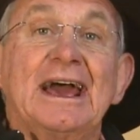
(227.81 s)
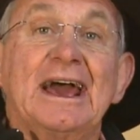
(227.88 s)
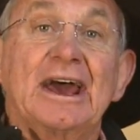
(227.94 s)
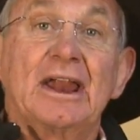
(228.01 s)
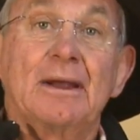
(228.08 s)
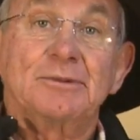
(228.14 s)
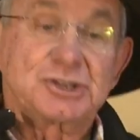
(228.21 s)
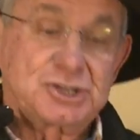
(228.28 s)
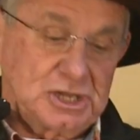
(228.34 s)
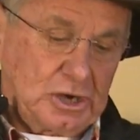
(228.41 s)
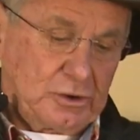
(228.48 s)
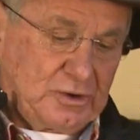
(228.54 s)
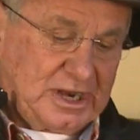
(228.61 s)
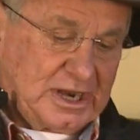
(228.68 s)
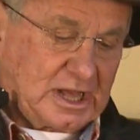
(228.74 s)
and I'm just going
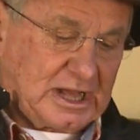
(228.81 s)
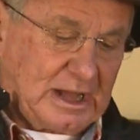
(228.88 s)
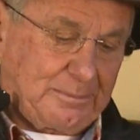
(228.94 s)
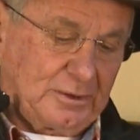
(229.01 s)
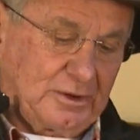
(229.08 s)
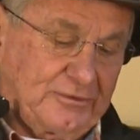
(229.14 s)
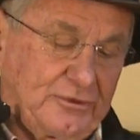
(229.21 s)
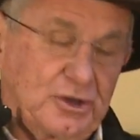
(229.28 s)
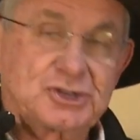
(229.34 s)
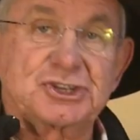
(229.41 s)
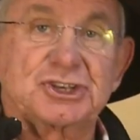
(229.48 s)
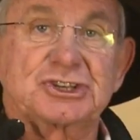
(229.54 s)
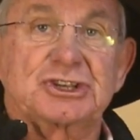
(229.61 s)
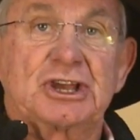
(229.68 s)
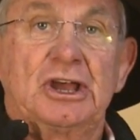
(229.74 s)
to read a couple of
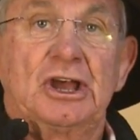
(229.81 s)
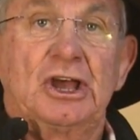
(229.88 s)
verses.